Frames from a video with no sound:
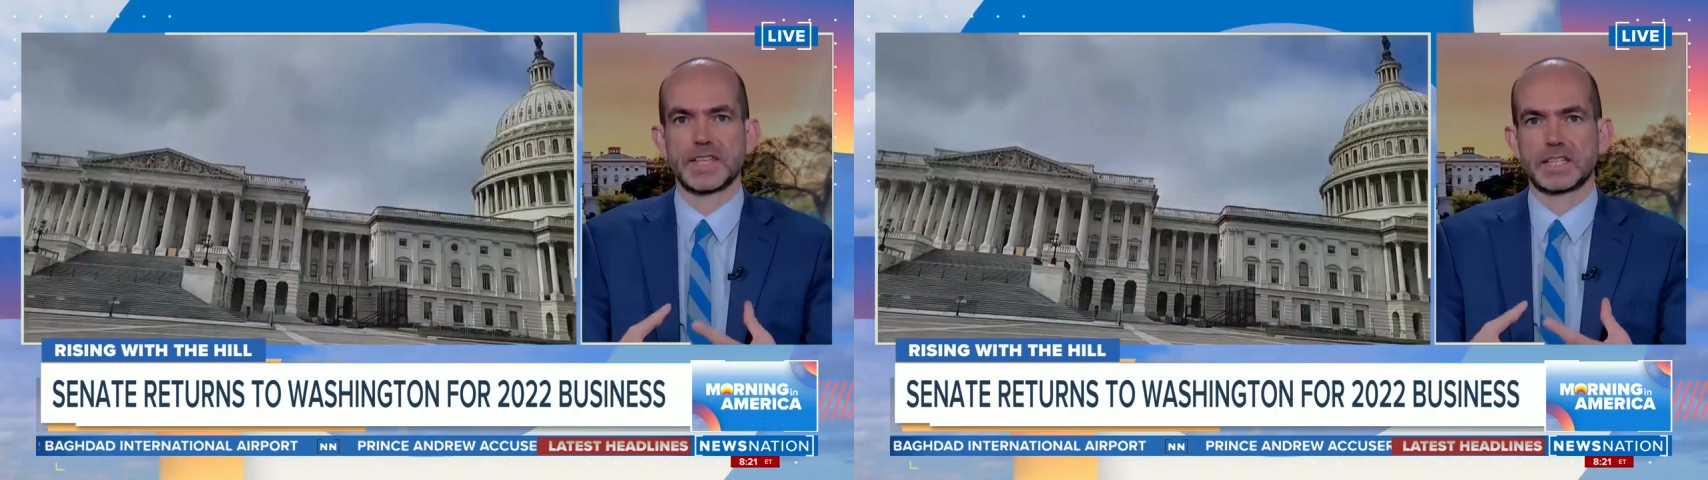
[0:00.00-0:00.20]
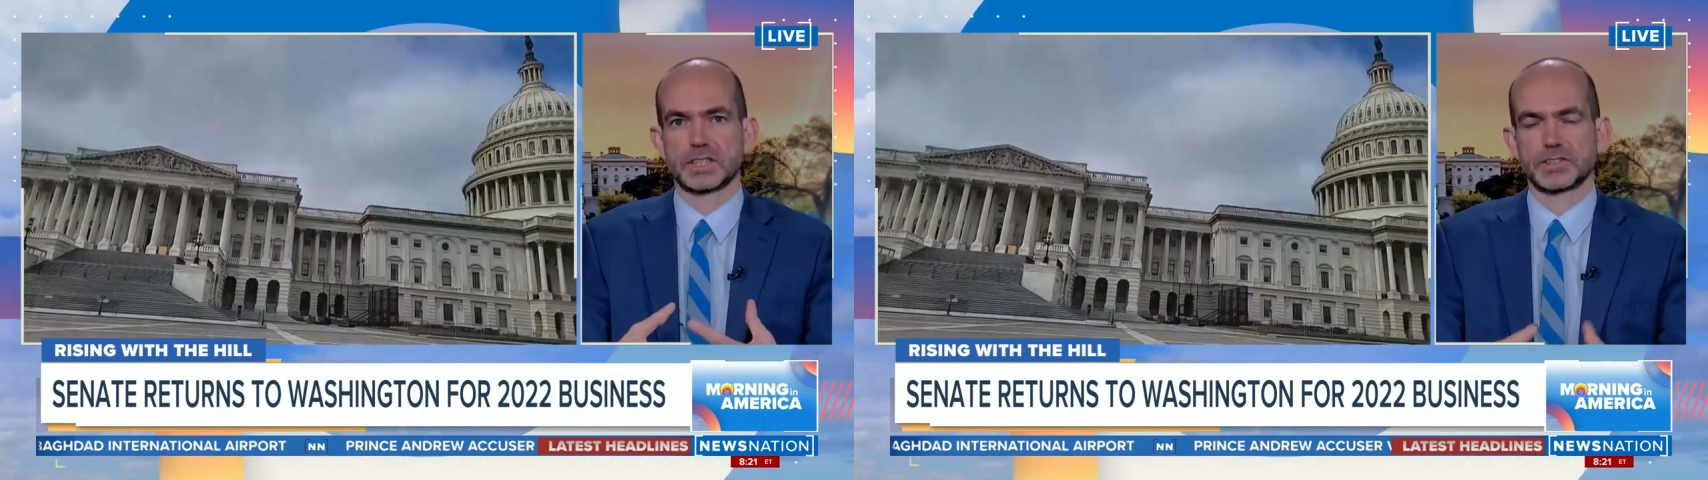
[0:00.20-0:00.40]

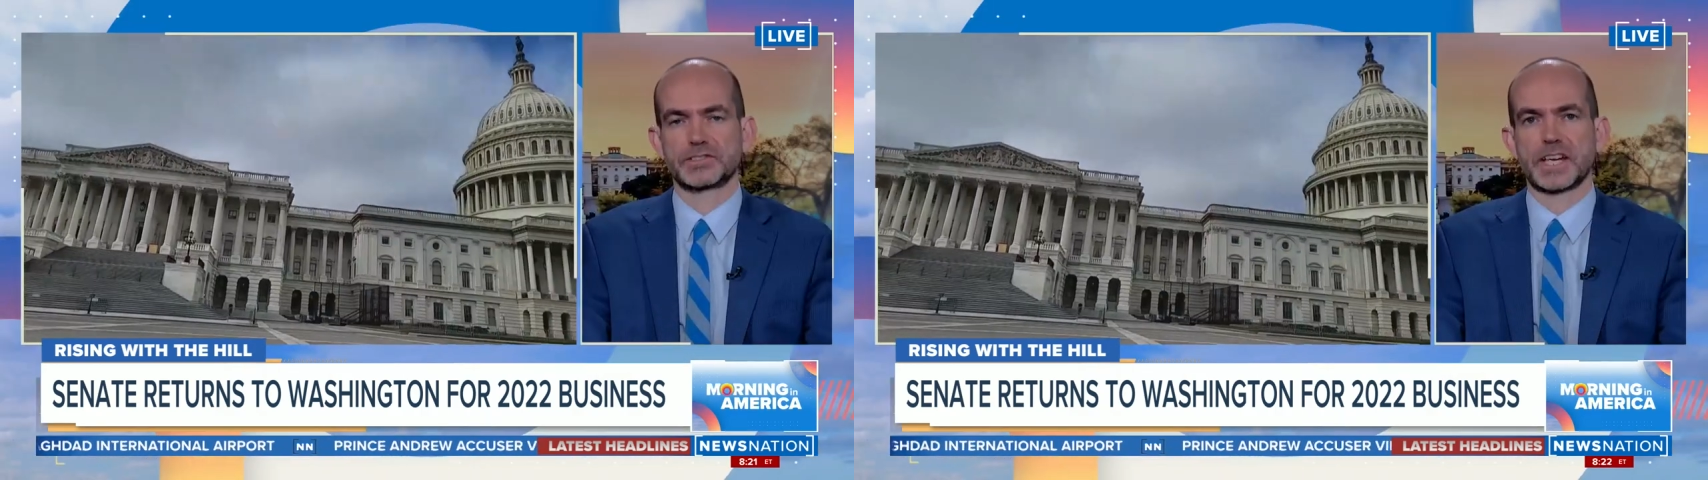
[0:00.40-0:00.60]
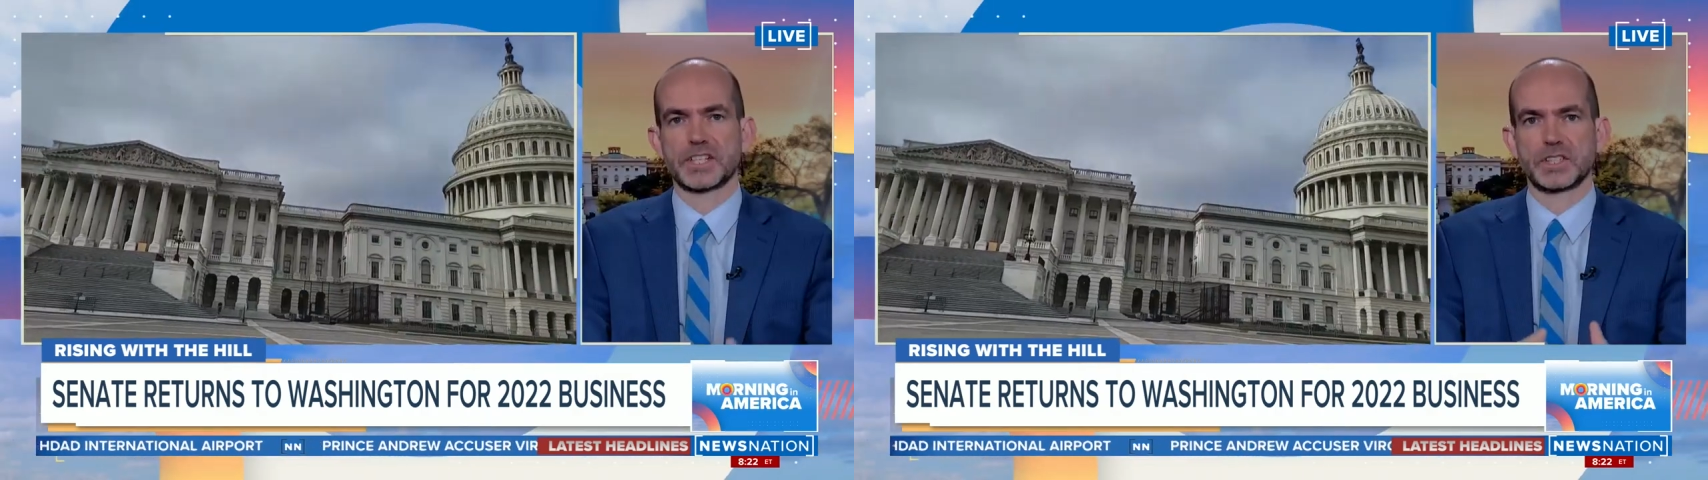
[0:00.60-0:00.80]

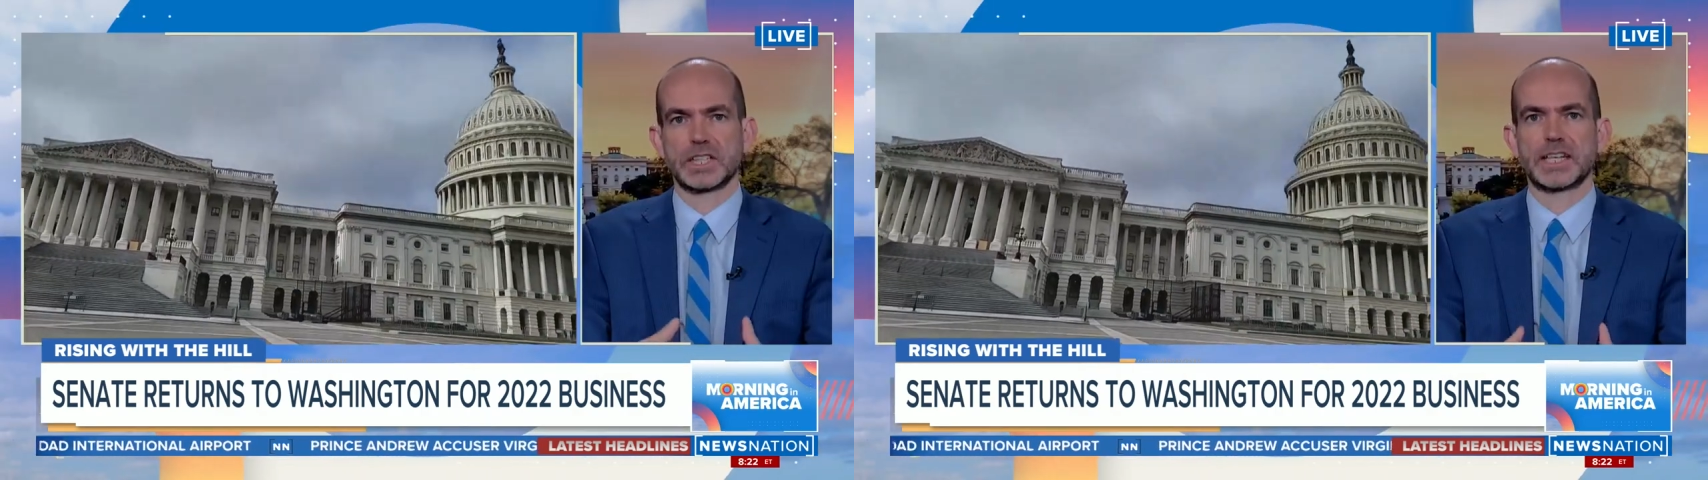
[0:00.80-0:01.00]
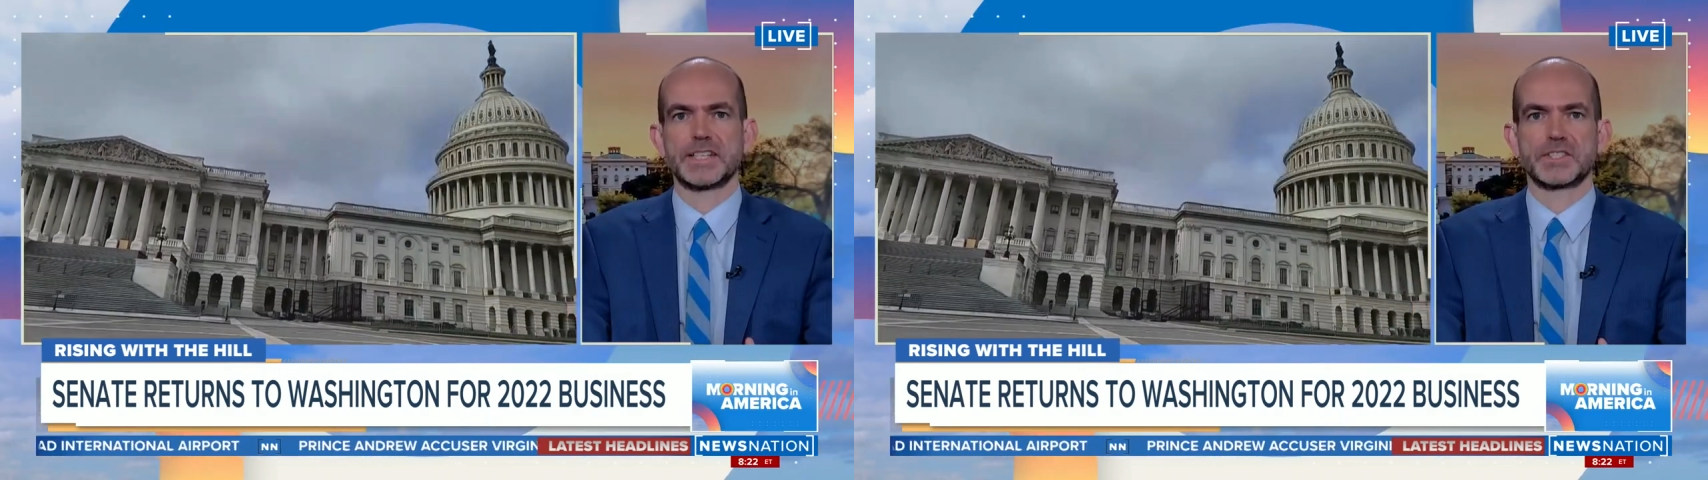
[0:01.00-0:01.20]

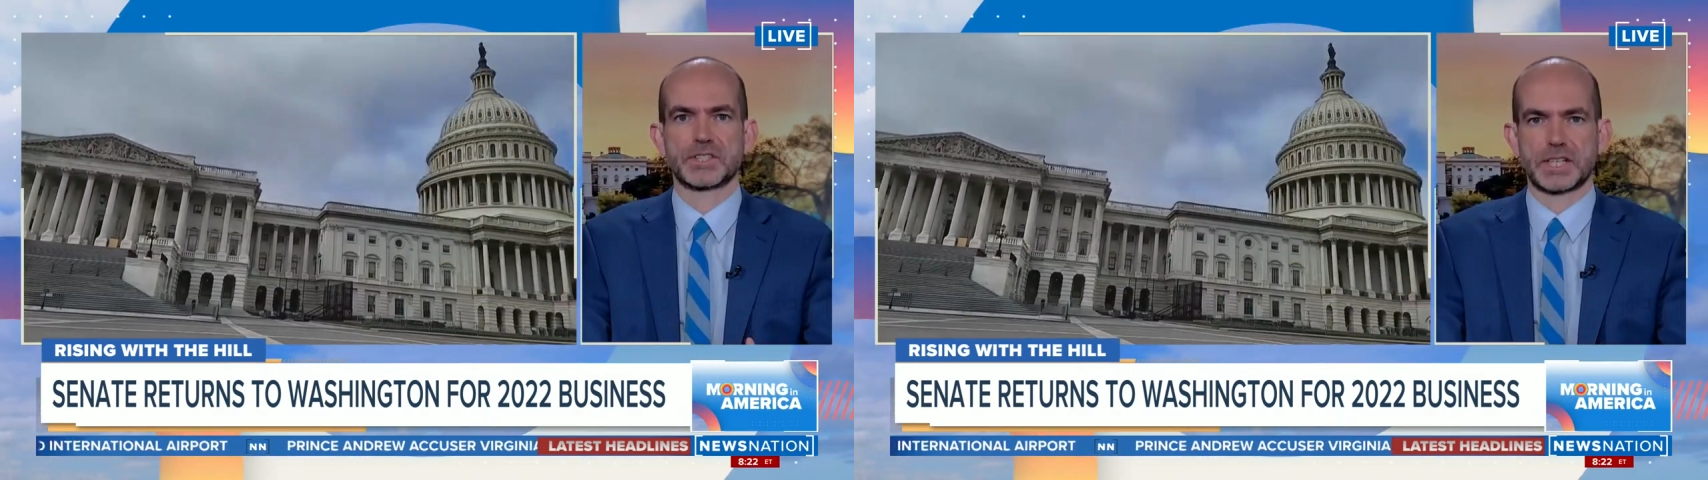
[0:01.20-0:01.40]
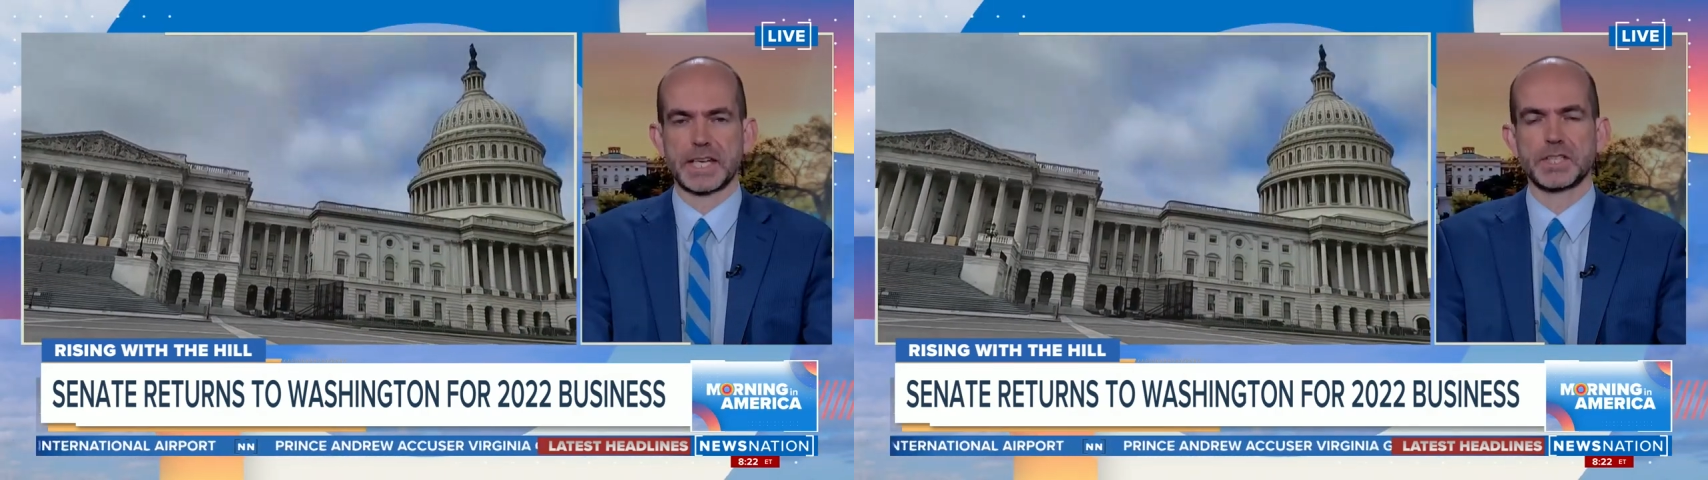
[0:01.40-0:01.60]
congressional
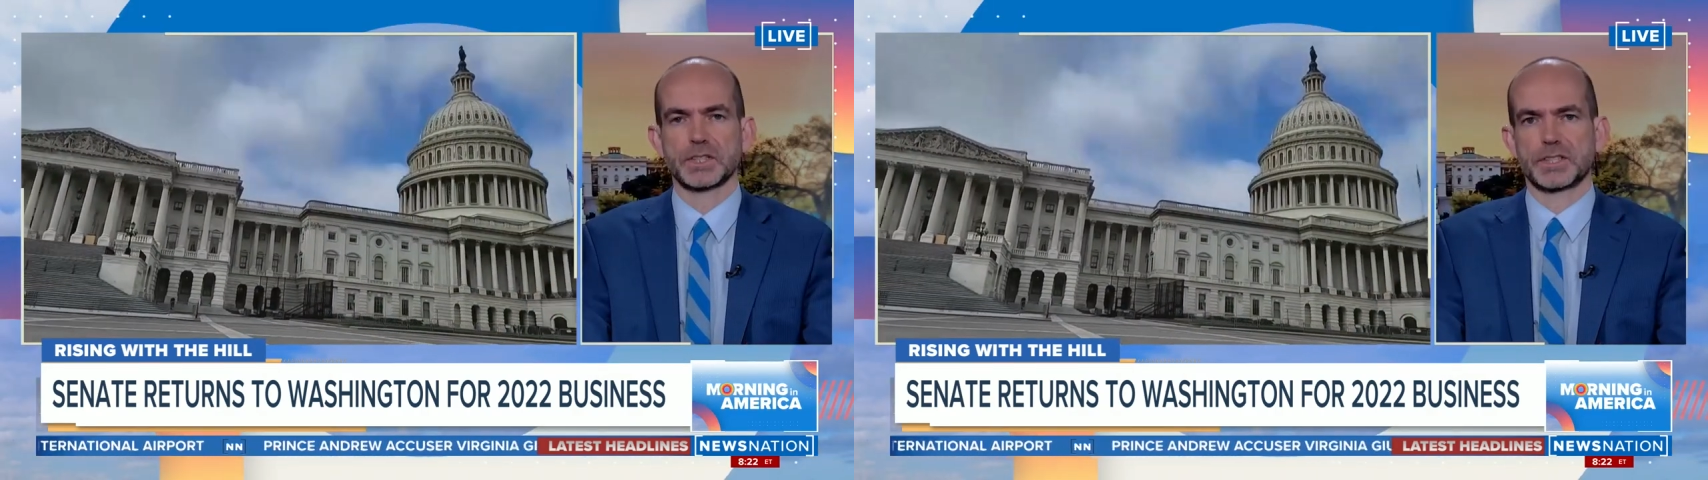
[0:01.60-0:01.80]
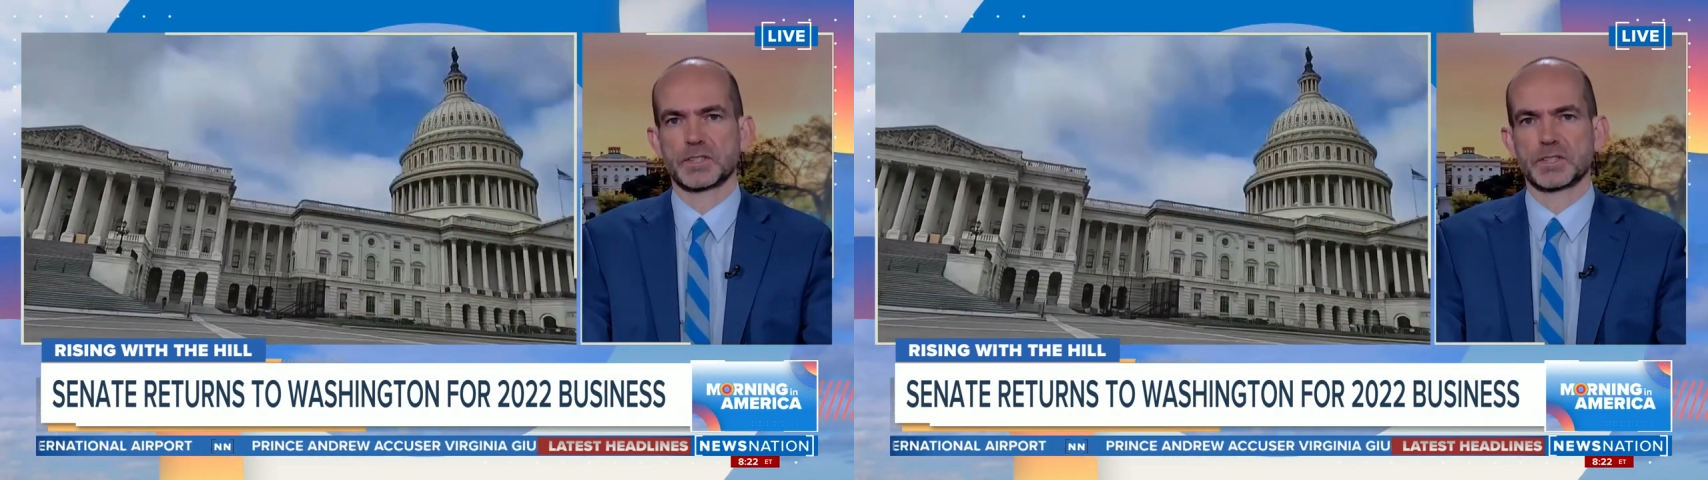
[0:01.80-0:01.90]
legislation